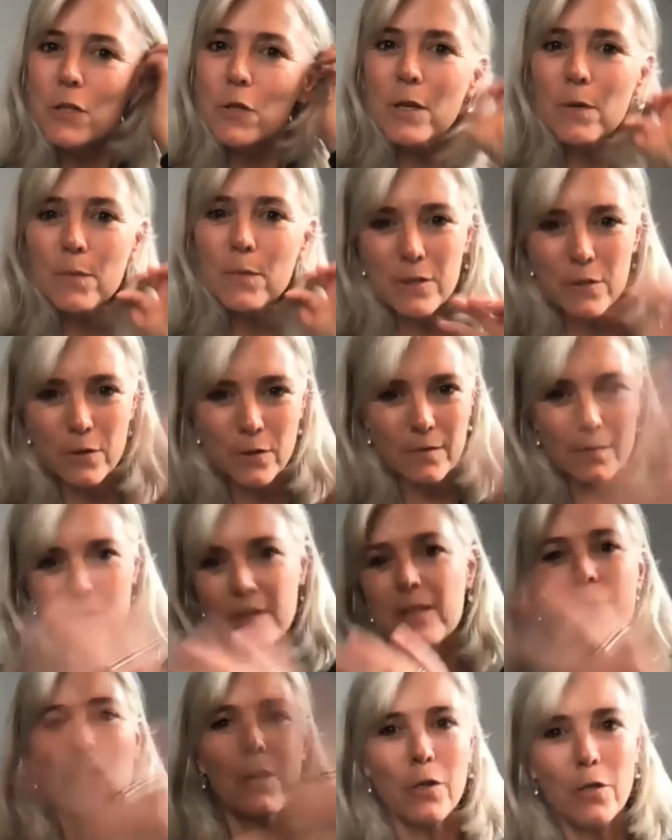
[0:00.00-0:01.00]
So there was sort of
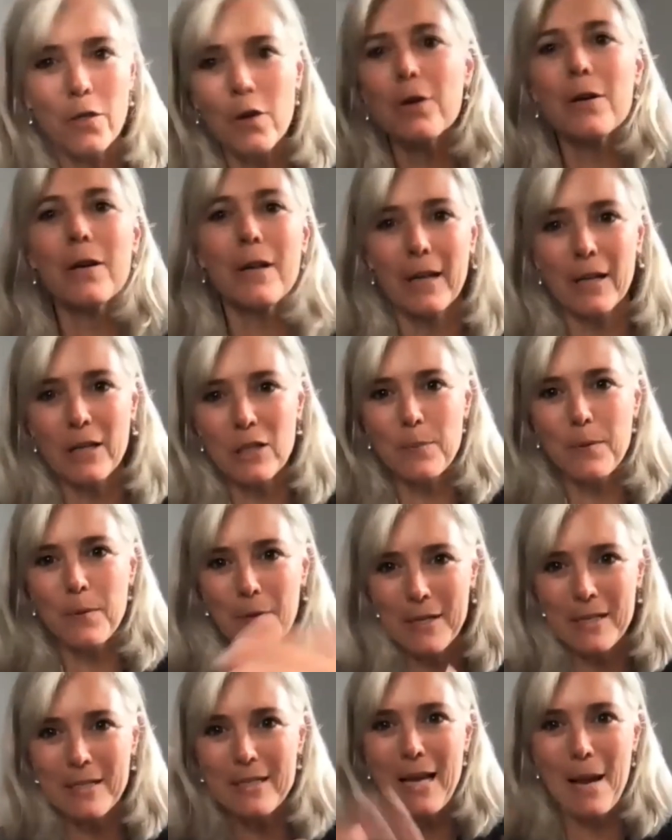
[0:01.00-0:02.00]
this cathartic
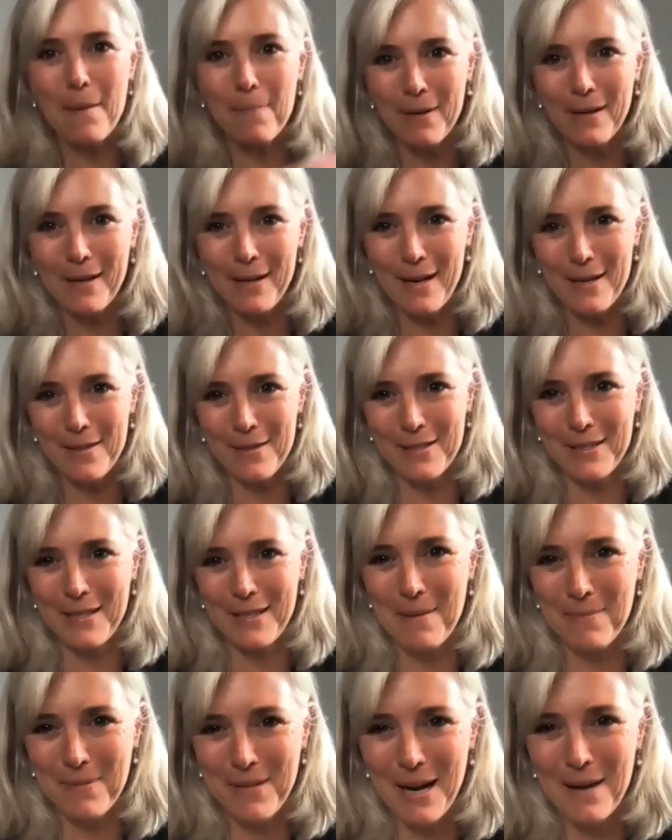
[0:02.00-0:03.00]
experience happening at the
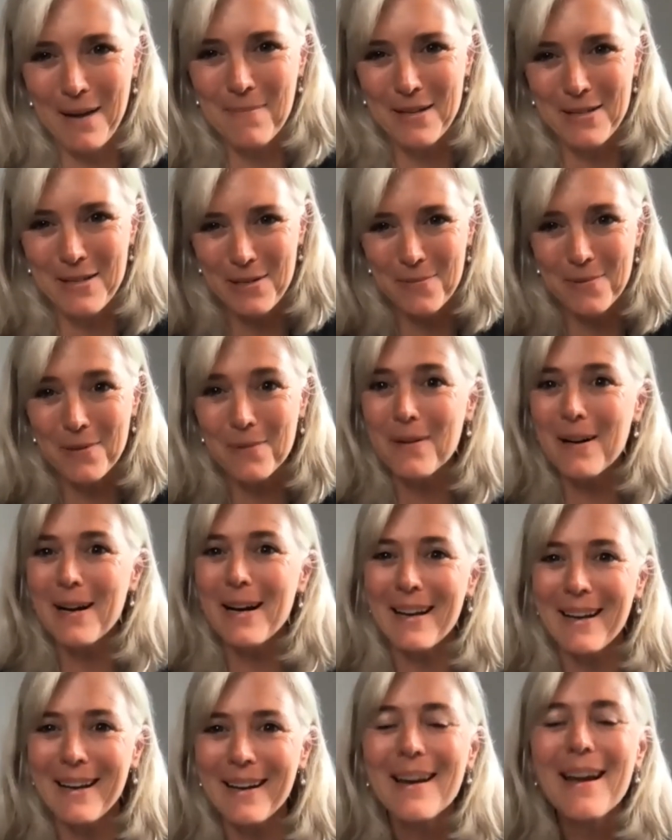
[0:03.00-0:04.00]
same time as you were
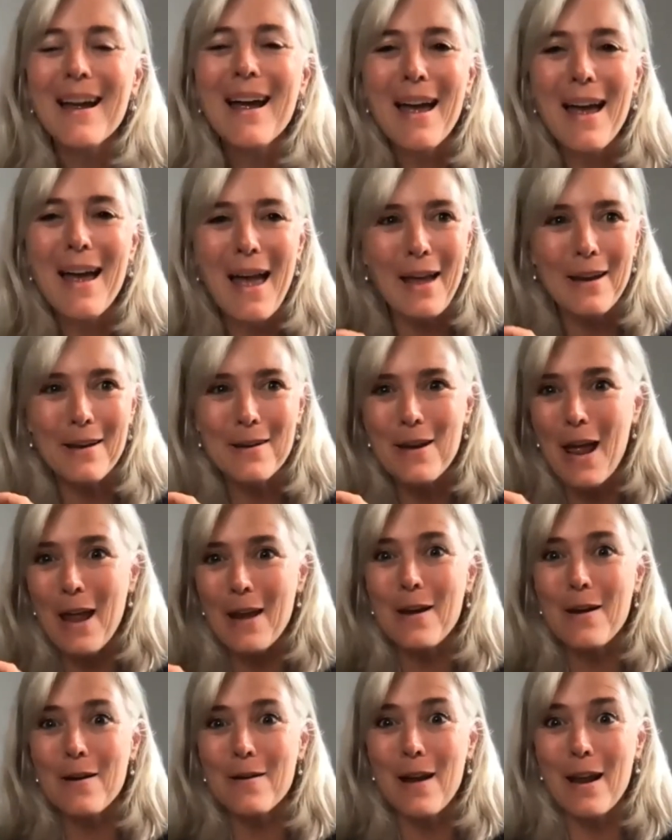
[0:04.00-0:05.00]
writing and
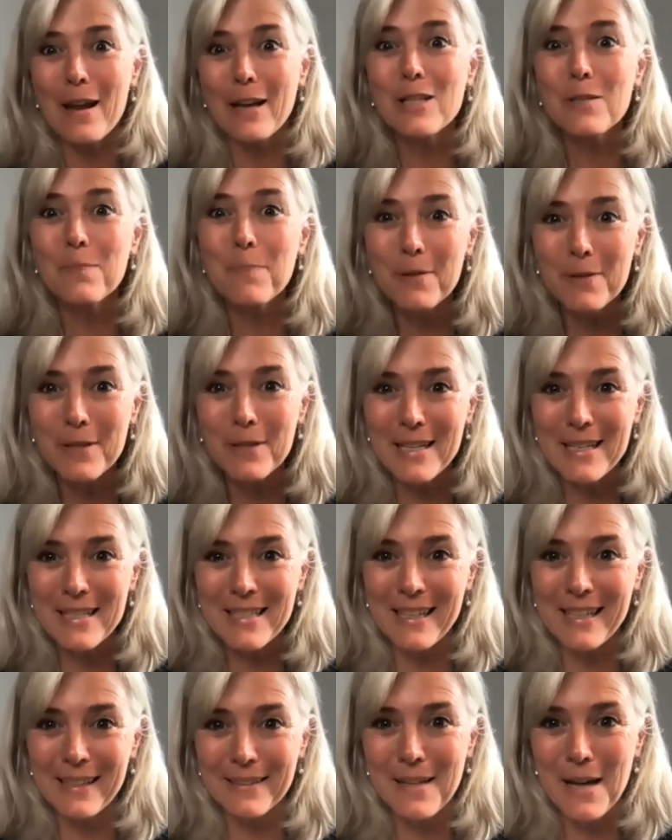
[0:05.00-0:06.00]
and
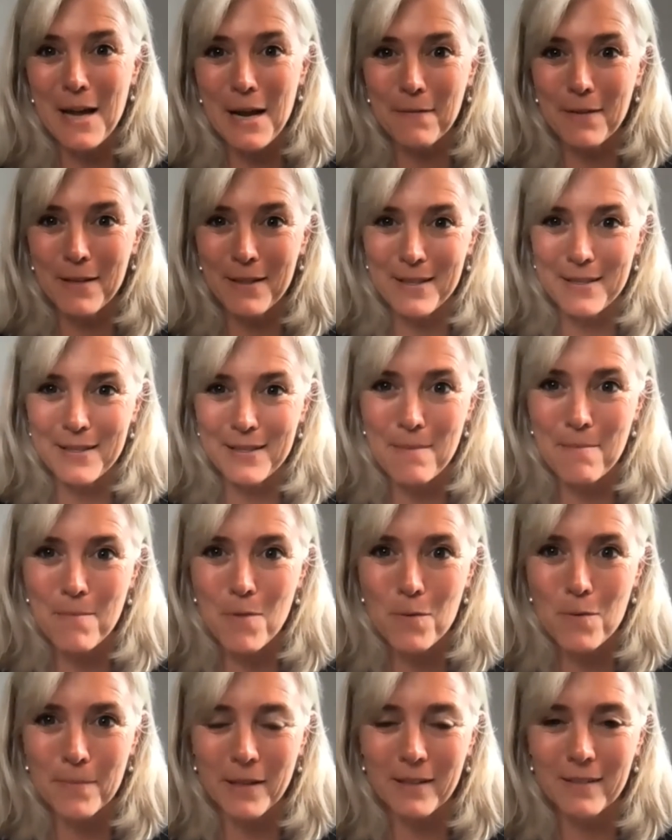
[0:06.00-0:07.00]
experiencing it live at the same
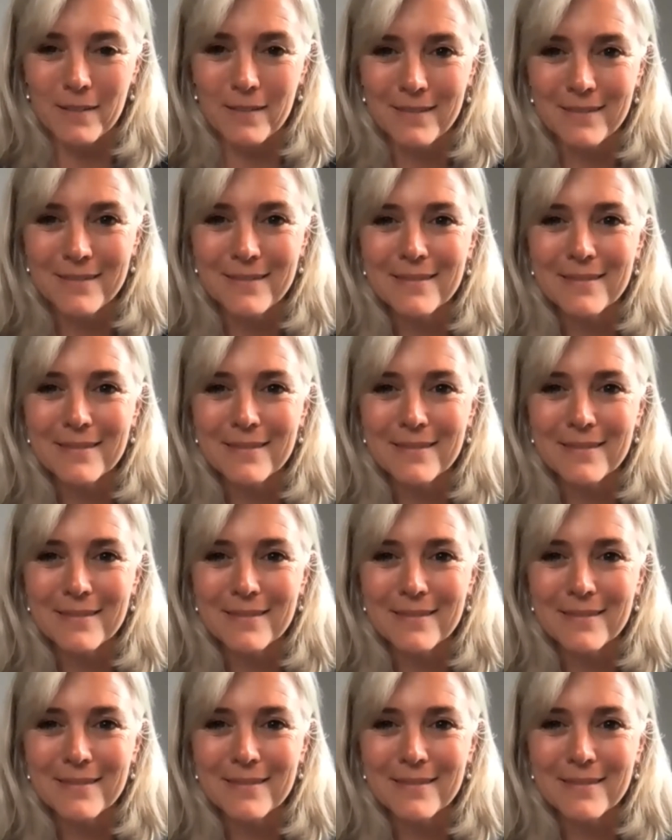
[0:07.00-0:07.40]
moment.